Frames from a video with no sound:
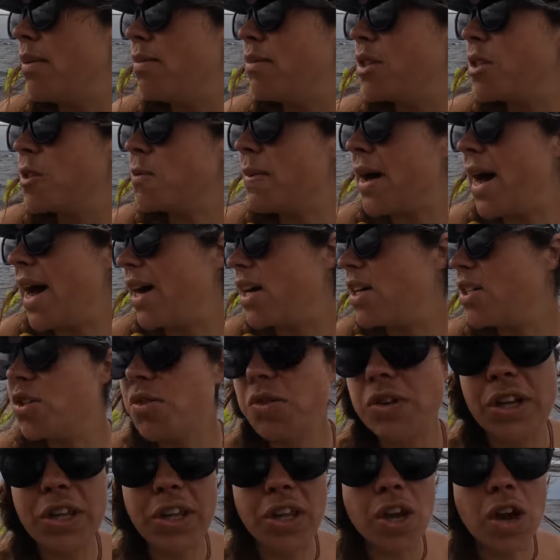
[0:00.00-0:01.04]
I'm just back to
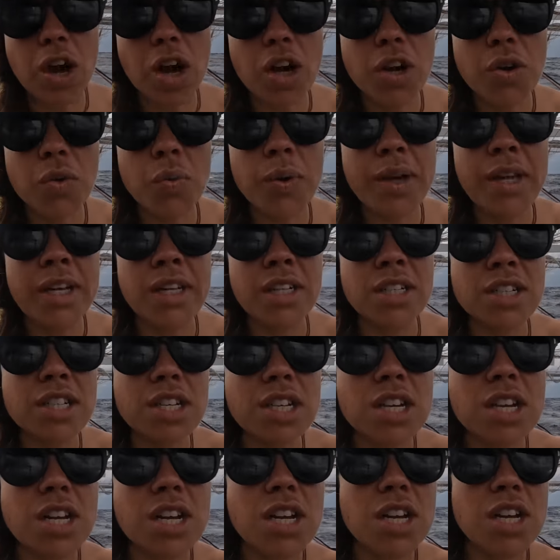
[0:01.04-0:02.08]
really hard wind,
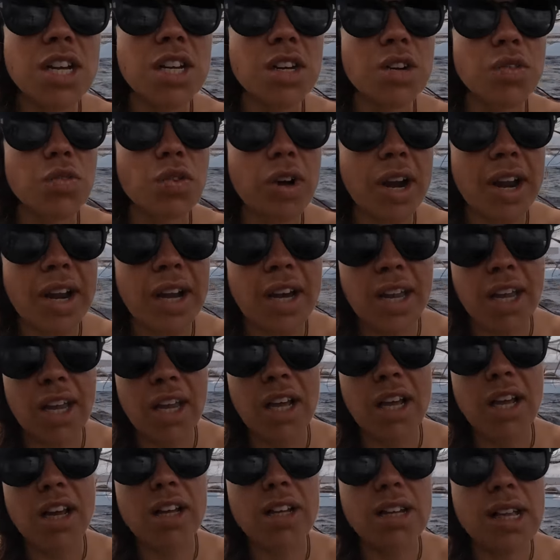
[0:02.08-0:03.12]

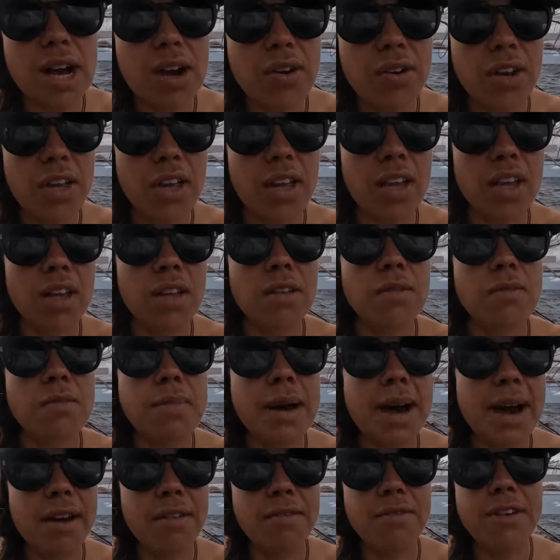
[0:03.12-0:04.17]
rainy, cloudy,
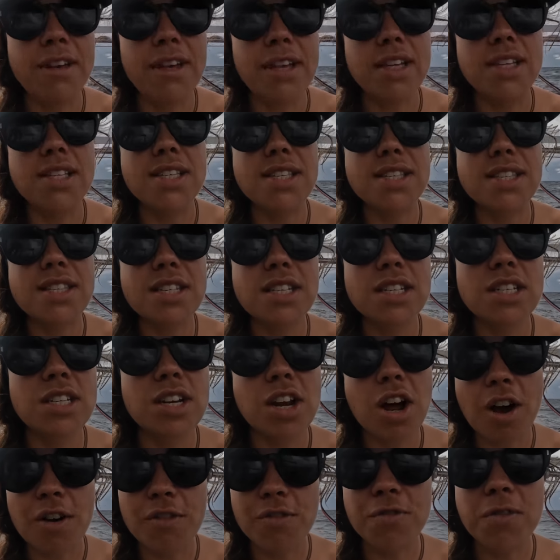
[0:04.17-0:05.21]
bad viz,
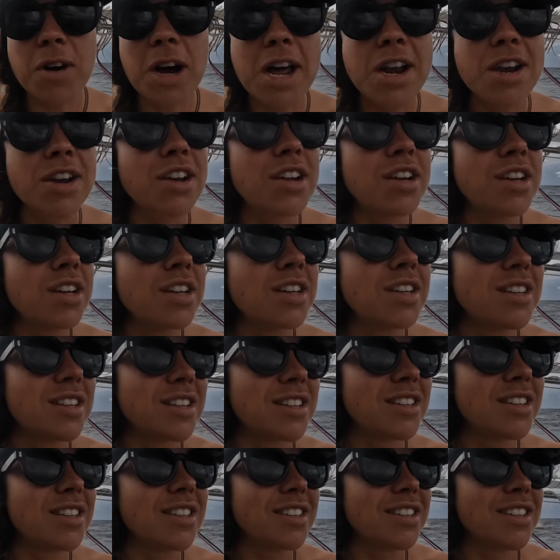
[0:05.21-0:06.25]
not fun.
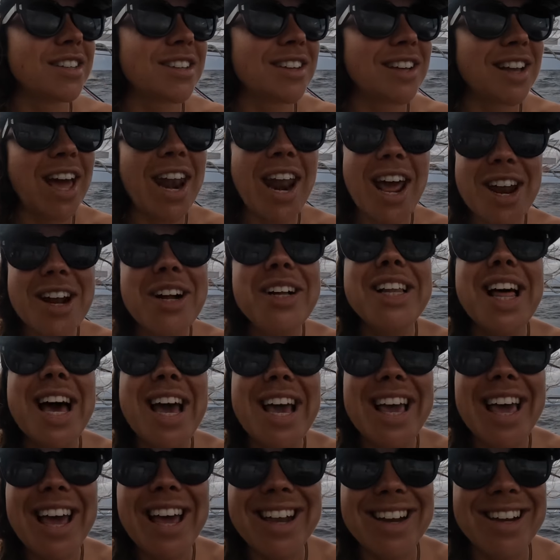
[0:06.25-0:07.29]
And I don't
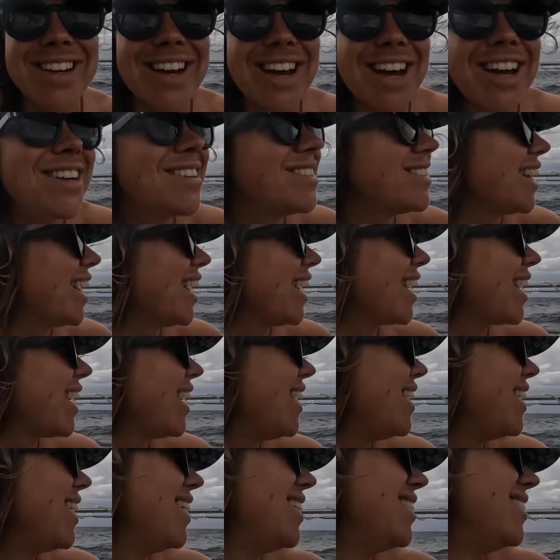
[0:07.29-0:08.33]
like it. I don't like it.